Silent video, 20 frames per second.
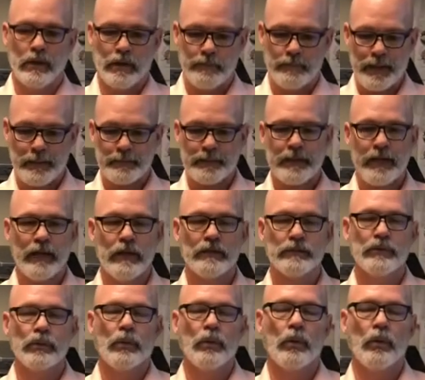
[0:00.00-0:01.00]
paper
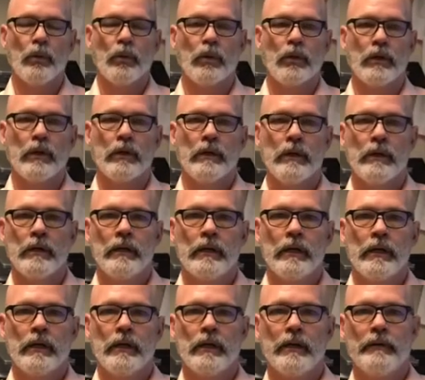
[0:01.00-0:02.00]
towels, or
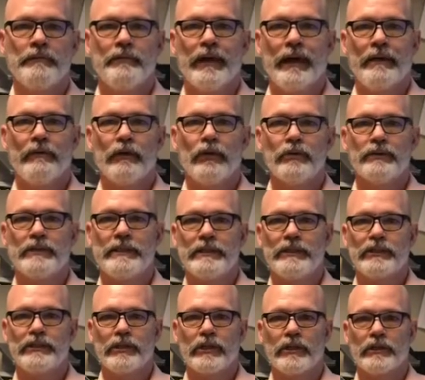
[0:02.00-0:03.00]
if you have old
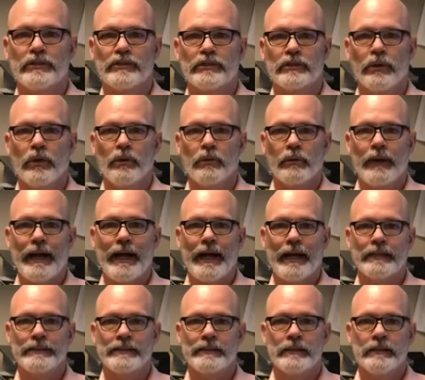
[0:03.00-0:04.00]
t-shirts or old
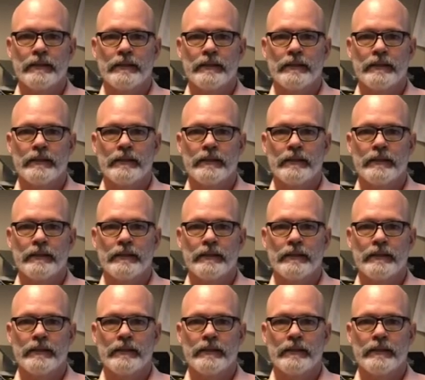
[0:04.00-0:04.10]
rags,